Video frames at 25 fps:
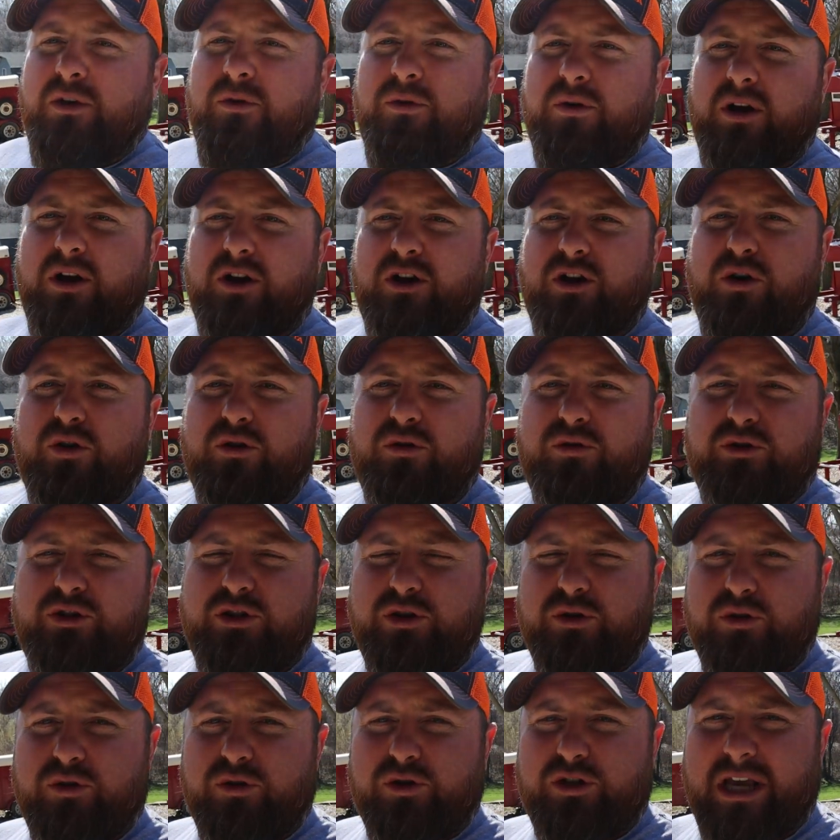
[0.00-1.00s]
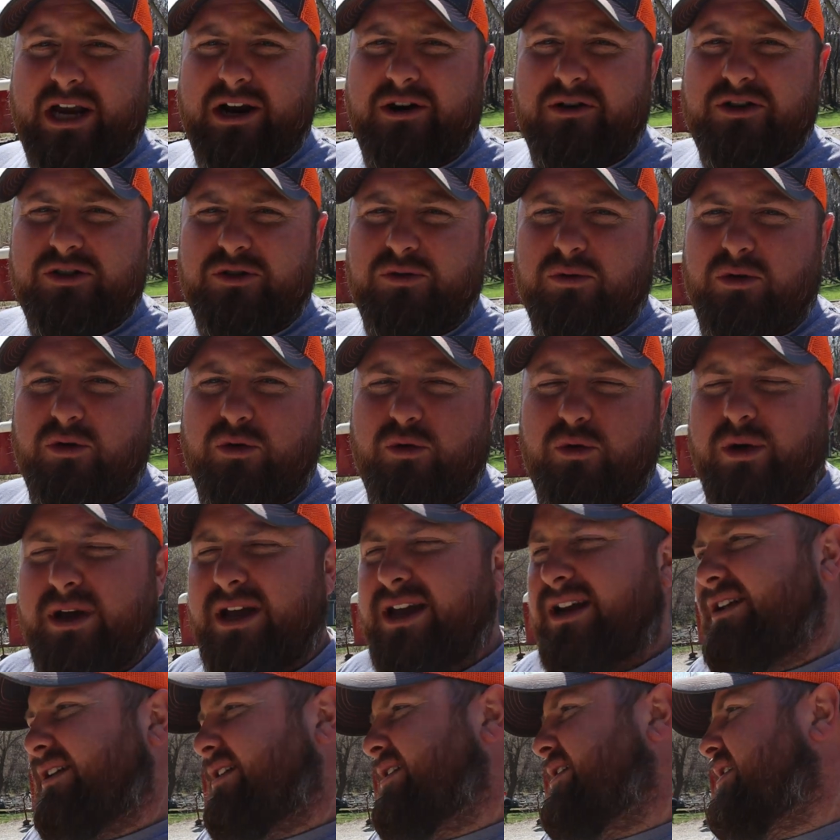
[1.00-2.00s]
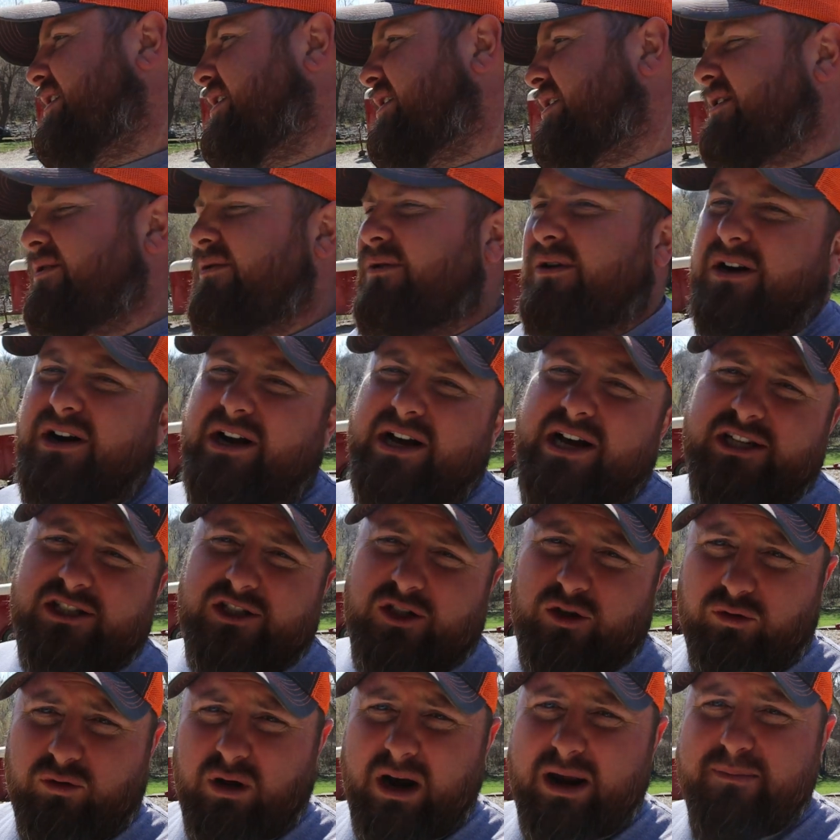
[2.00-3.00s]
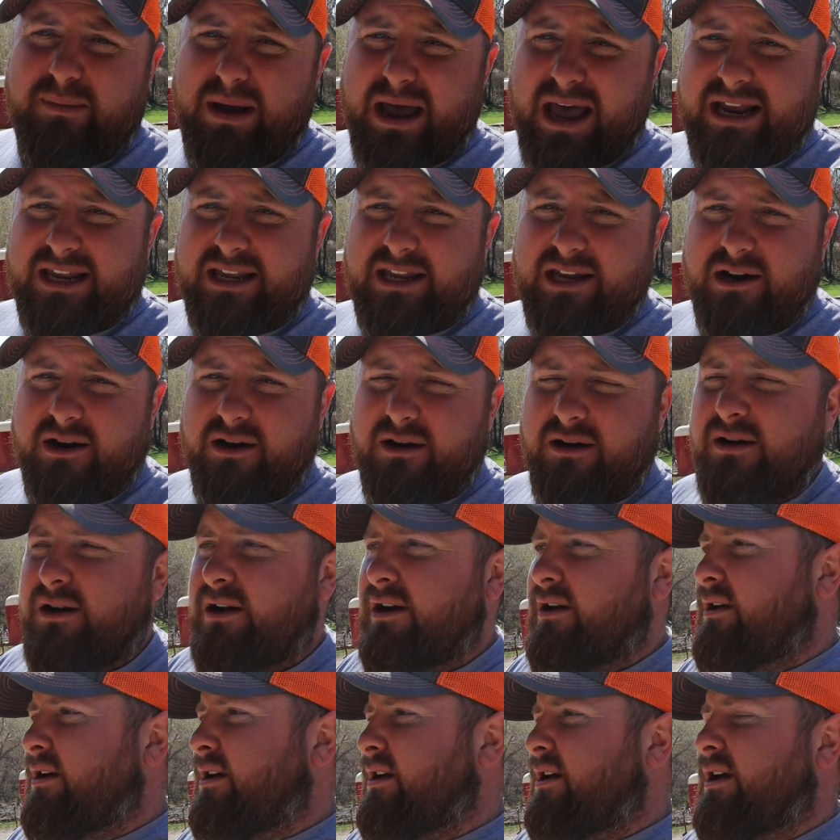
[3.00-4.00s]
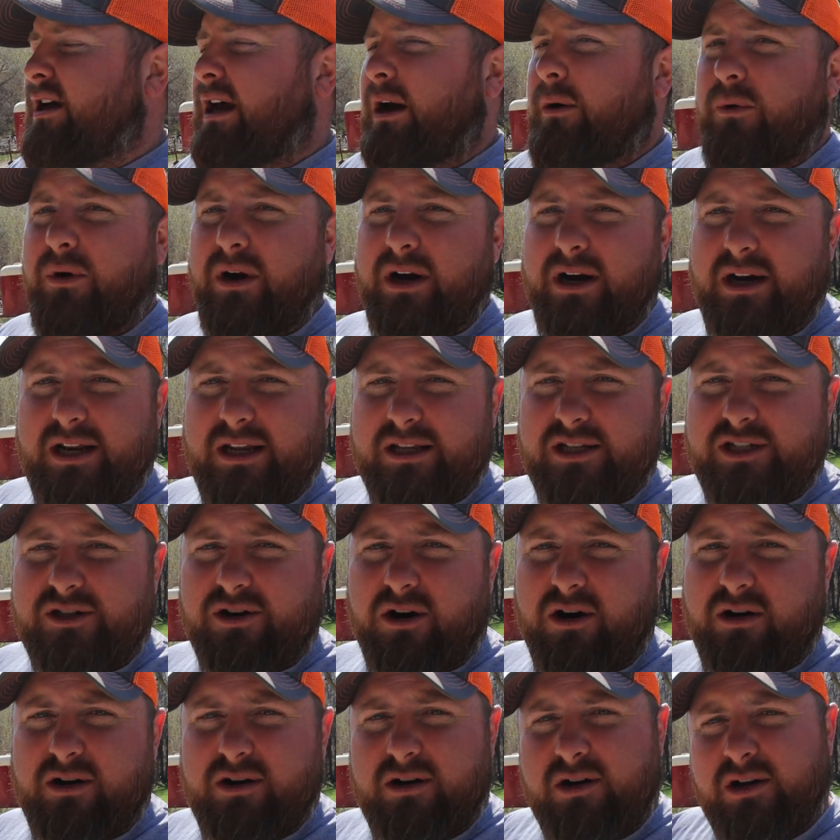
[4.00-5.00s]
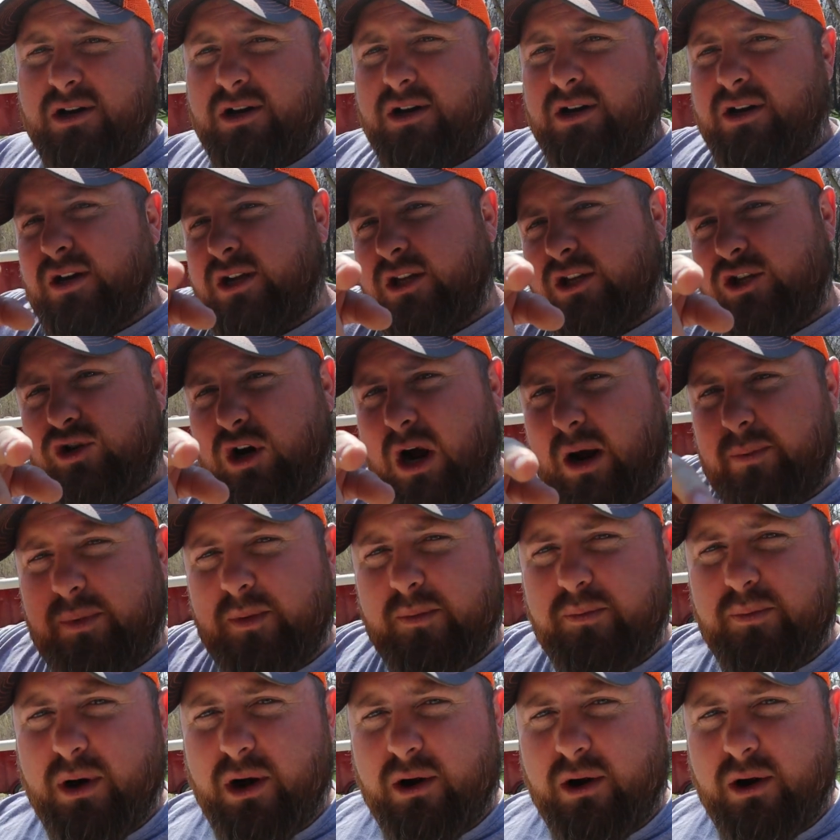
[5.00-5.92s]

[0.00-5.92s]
I'm going to go do those errands real quick. We're going to hustle right back here and we're going to get started dropping